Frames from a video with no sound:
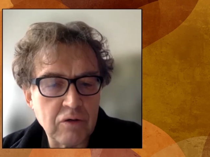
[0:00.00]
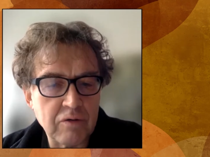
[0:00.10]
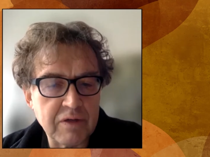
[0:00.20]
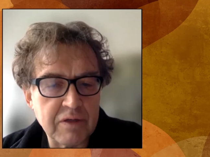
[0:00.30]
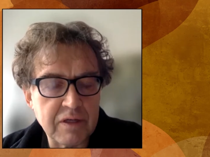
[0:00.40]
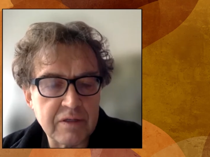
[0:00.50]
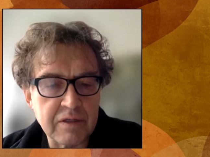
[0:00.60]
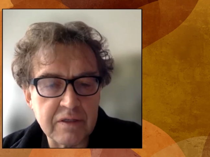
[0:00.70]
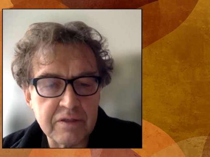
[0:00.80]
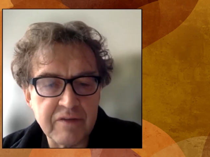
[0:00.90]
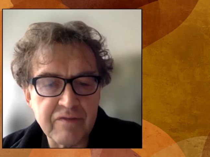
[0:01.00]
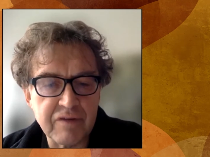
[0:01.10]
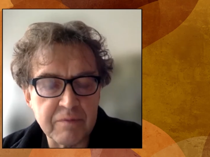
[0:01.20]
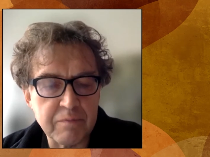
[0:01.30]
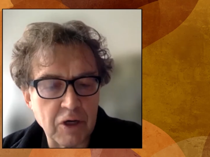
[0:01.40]
We did
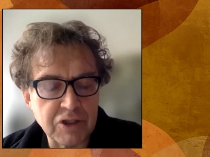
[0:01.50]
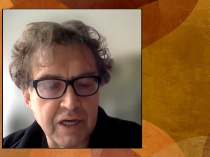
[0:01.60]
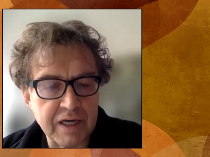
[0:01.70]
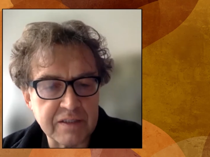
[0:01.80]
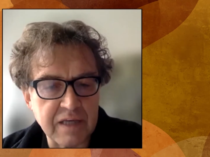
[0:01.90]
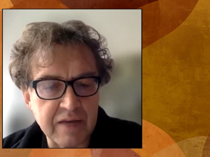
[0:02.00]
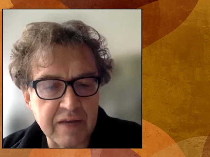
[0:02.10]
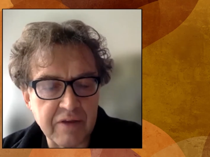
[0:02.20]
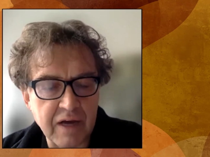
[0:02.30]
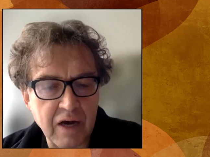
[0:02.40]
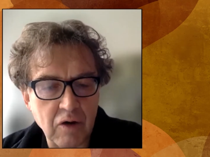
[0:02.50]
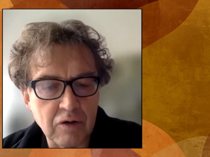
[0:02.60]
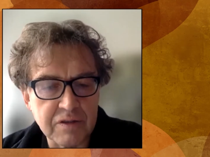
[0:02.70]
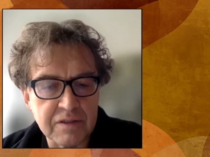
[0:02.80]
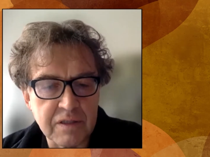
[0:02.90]
different projects at the
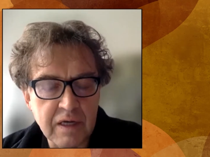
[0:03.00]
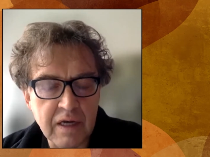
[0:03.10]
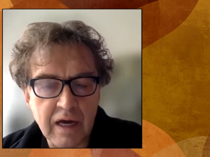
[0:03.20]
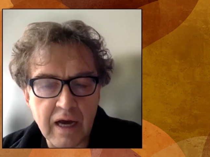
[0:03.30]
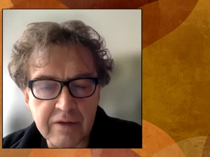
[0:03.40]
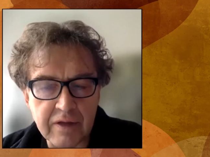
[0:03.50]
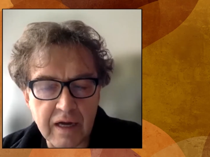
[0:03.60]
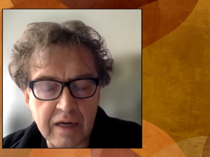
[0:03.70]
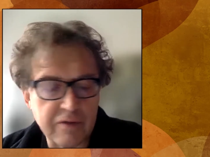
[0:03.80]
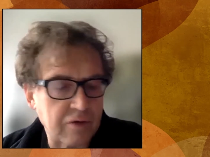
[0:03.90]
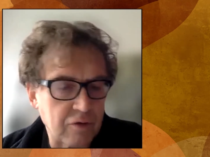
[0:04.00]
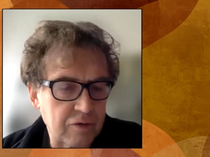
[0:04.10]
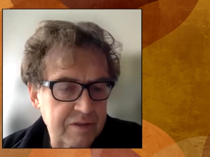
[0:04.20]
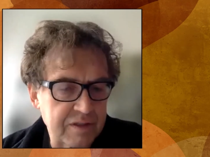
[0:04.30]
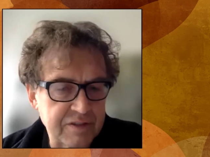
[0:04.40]
house and at the Goethe
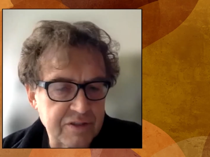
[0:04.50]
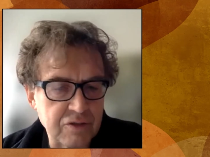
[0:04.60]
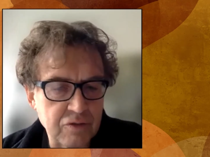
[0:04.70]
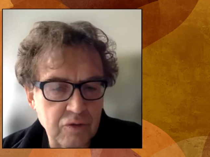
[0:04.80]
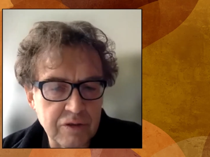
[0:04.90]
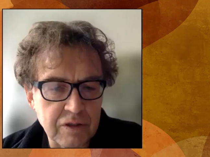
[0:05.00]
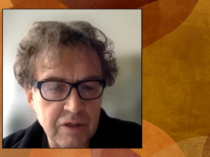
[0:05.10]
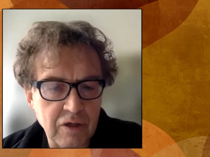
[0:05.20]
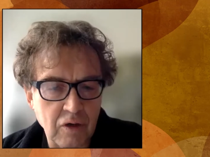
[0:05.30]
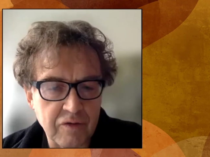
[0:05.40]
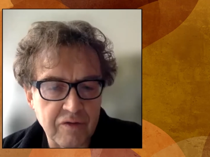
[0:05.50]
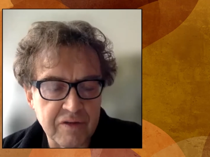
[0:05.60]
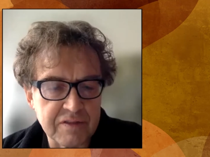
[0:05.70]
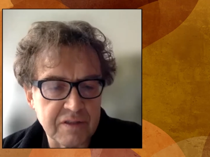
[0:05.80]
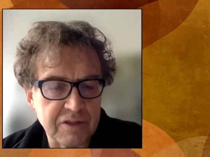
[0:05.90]
Institute on
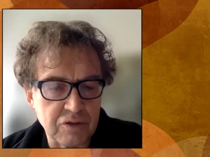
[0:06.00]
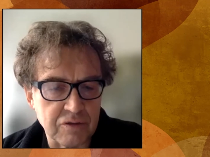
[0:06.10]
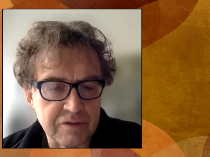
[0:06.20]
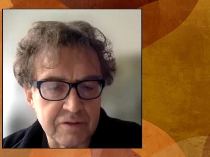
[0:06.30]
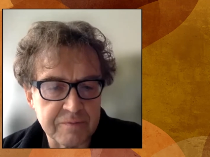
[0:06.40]
these issues.